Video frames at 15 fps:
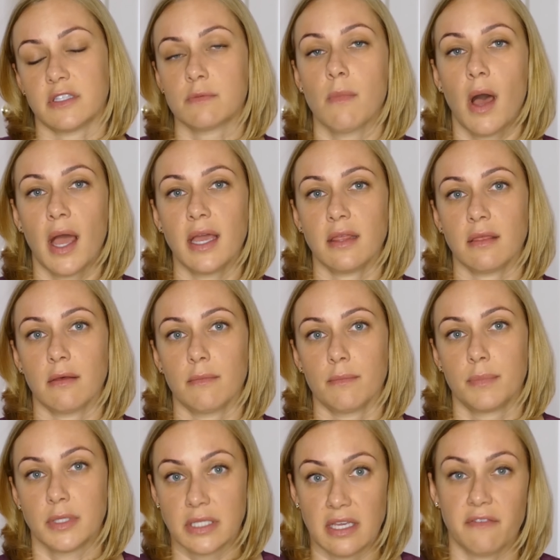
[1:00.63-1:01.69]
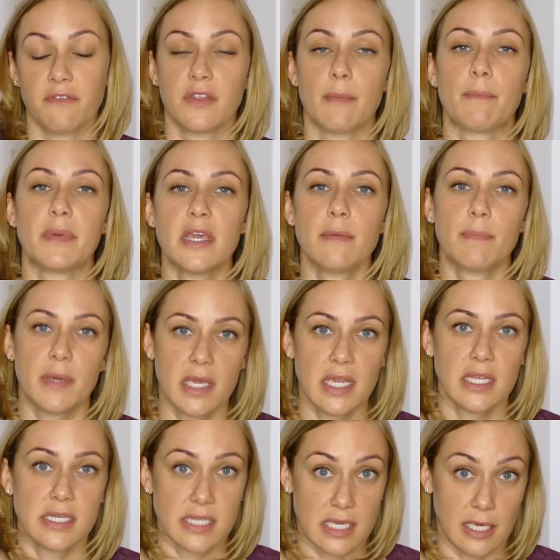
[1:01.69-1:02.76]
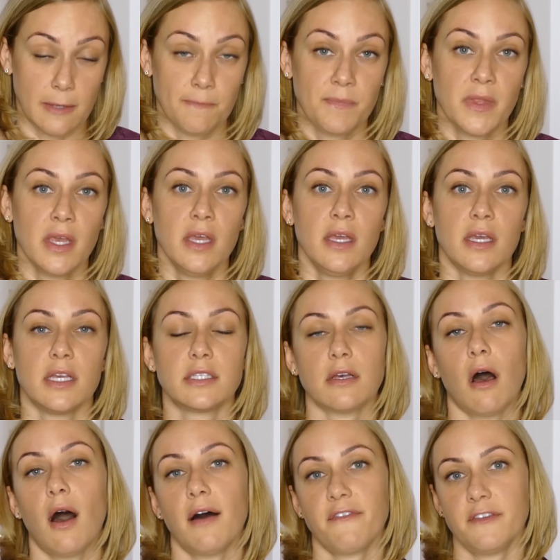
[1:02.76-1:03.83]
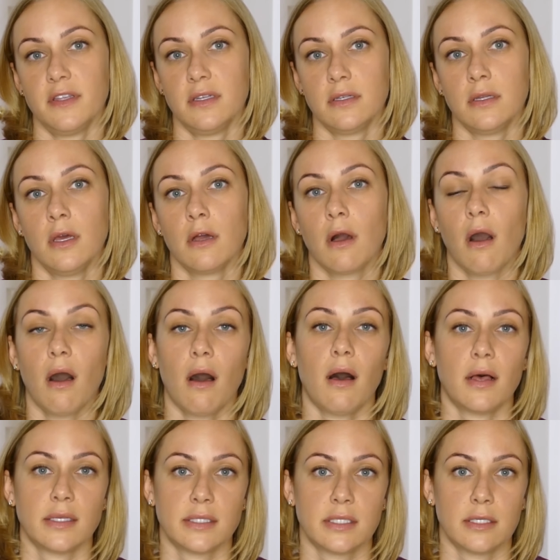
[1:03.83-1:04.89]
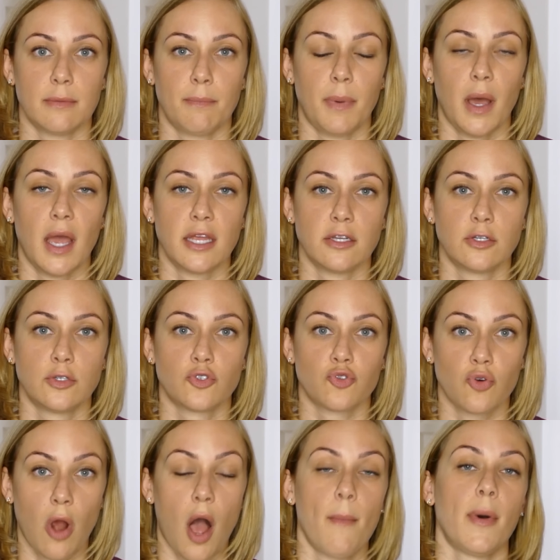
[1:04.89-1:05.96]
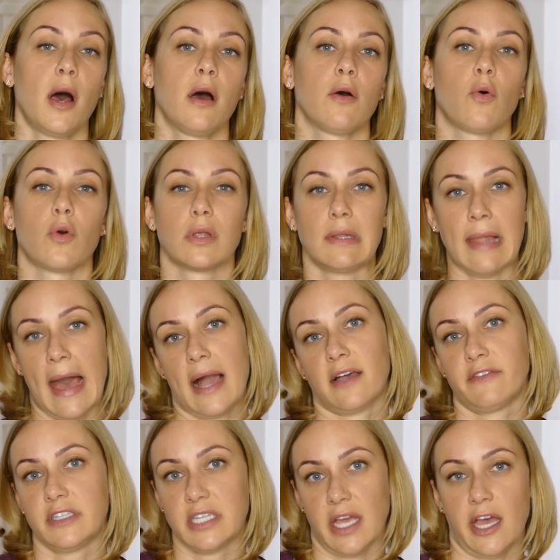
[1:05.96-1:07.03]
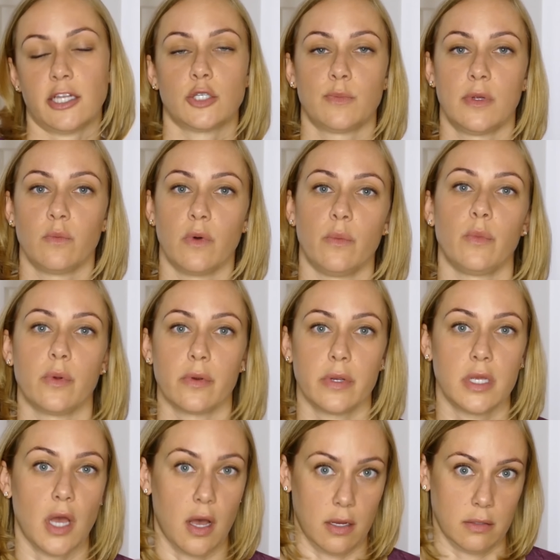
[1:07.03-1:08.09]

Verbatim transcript: It's my belief that BPD is often caused by trauma or lack of attachment when we were young.